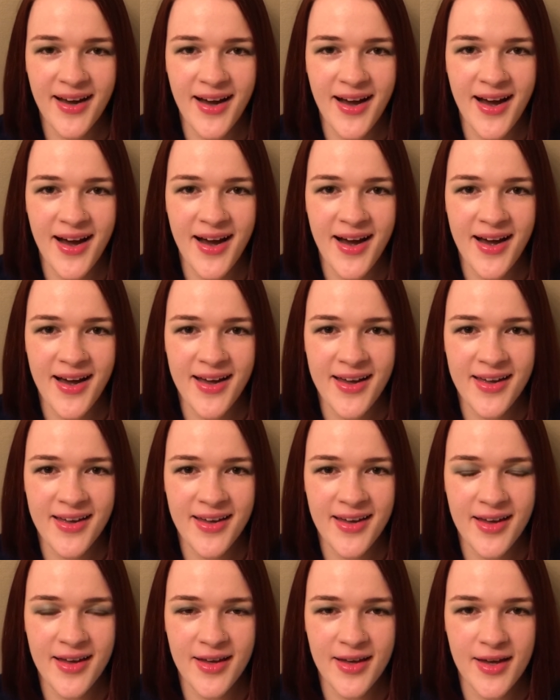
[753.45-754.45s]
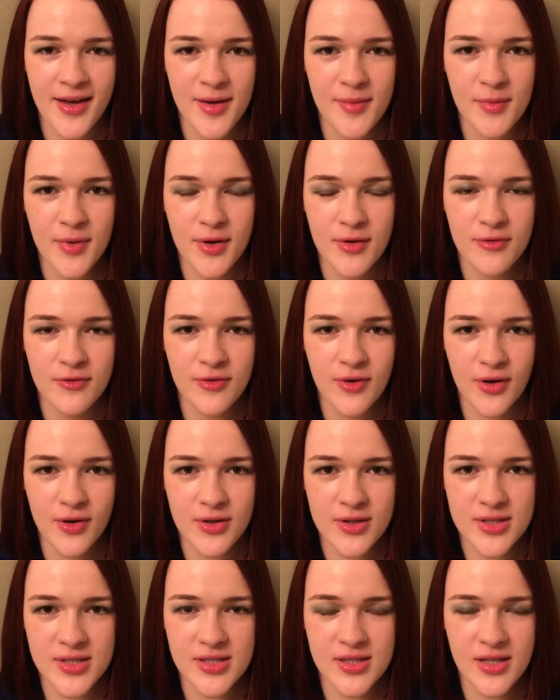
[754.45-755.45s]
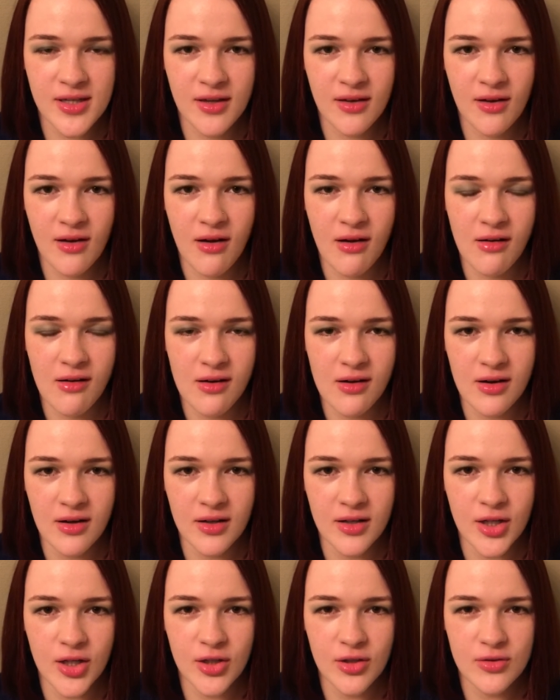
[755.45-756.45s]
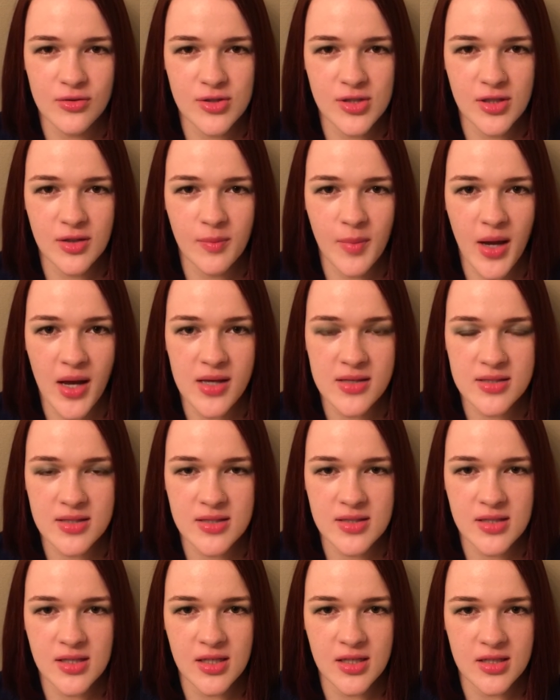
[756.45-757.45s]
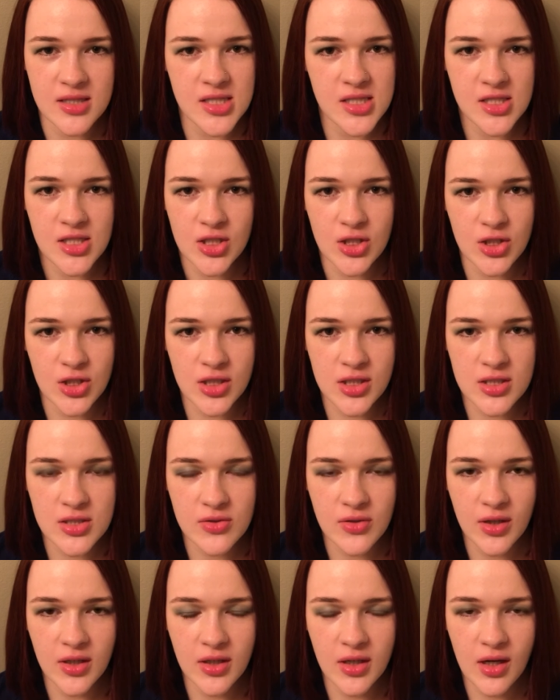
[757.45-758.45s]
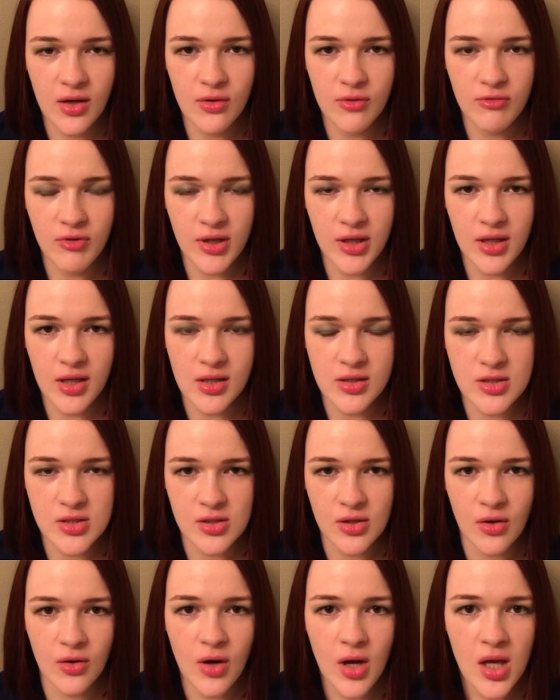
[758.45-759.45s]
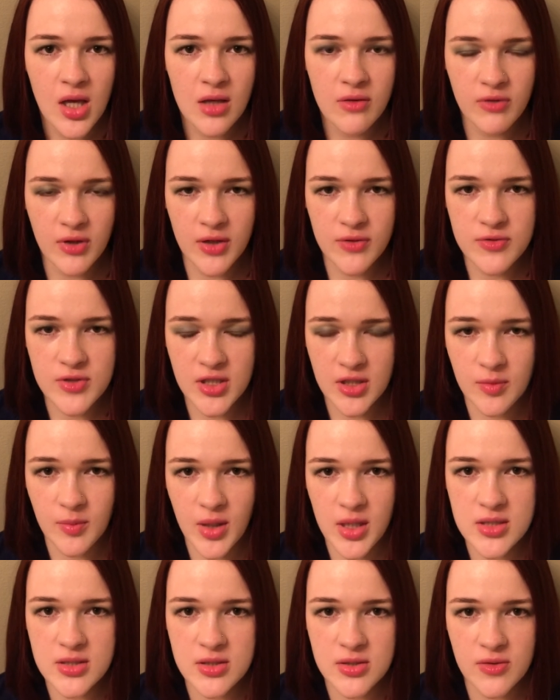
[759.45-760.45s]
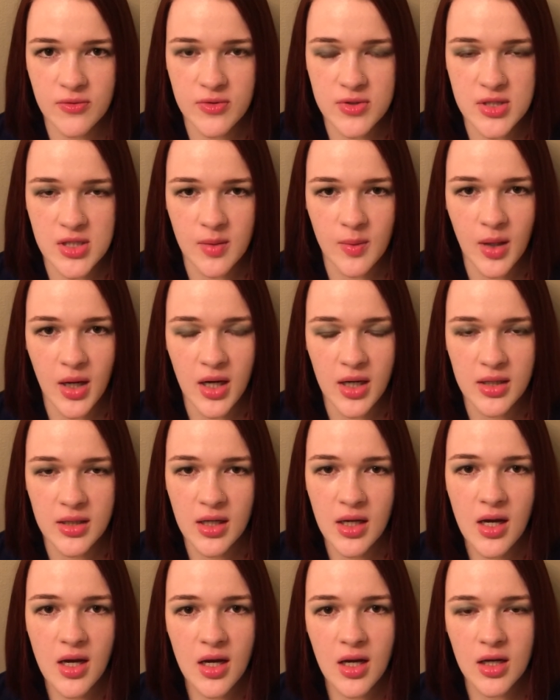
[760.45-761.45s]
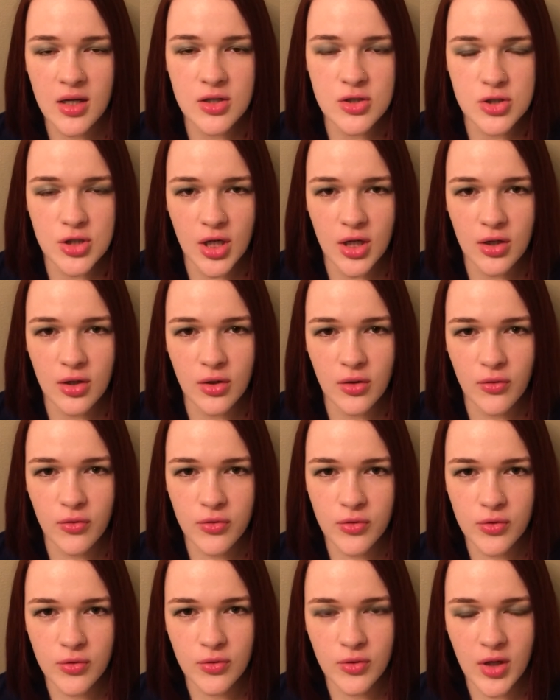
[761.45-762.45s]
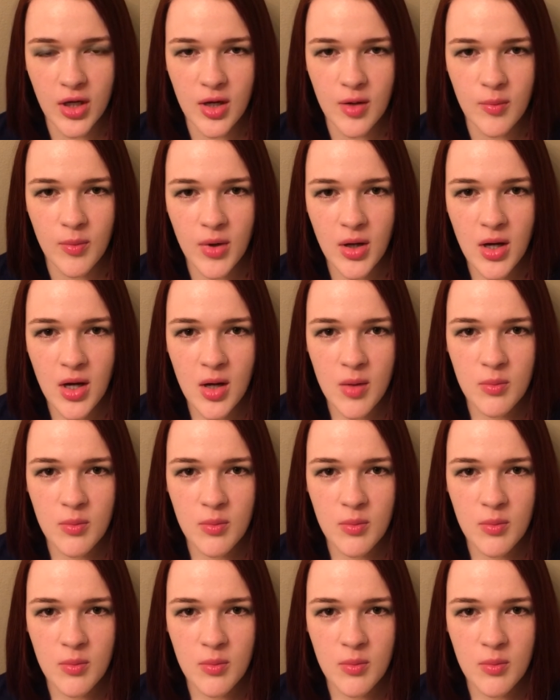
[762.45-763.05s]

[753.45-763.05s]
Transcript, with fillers: I am focusing on using masks in series right now if I can. So if I have 10 masks of the same kind, kind of try to go through them.